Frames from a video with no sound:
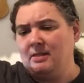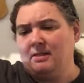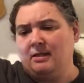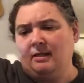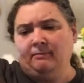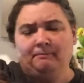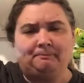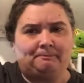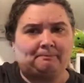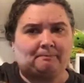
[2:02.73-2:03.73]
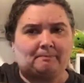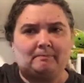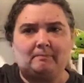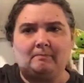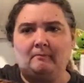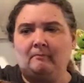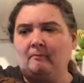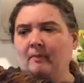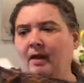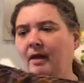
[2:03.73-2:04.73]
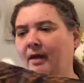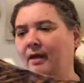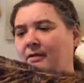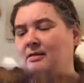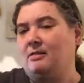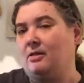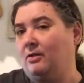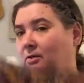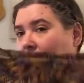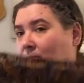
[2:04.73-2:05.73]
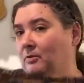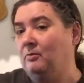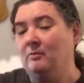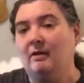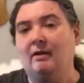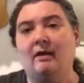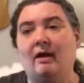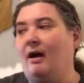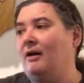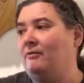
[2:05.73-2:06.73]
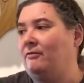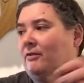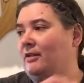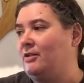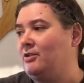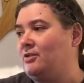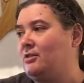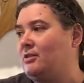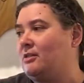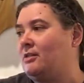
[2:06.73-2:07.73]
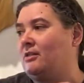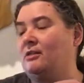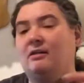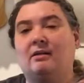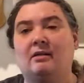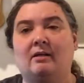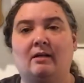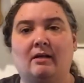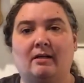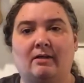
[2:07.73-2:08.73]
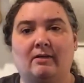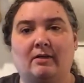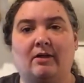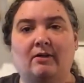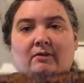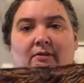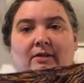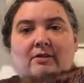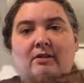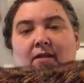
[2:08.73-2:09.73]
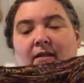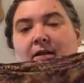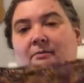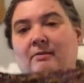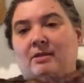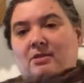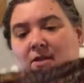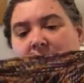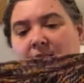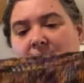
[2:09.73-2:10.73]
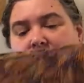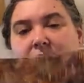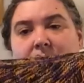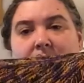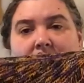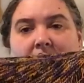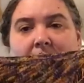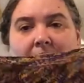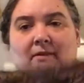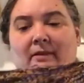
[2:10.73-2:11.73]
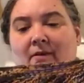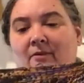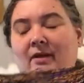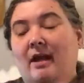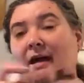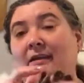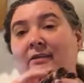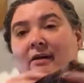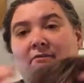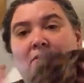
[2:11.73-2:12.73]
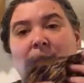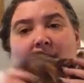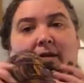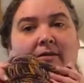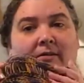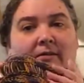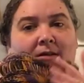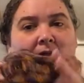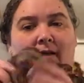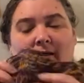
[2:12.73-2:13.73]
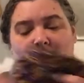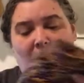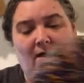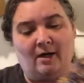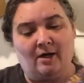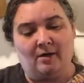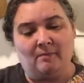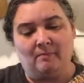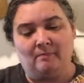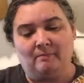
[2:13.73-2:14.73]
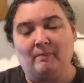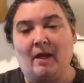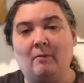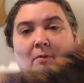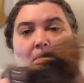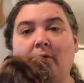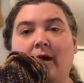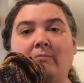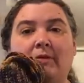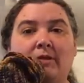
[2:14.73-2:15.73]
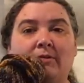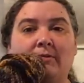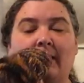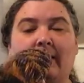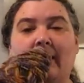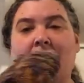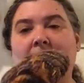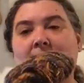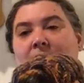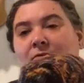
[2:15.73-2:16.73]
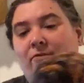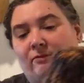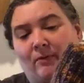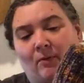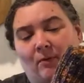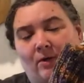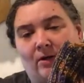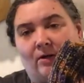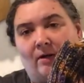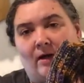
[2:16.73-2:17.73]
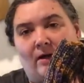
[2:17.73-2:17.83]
thing, and so I finished the color affection and I went straight into this one. I love it. I love this pattern. I will probably do it again for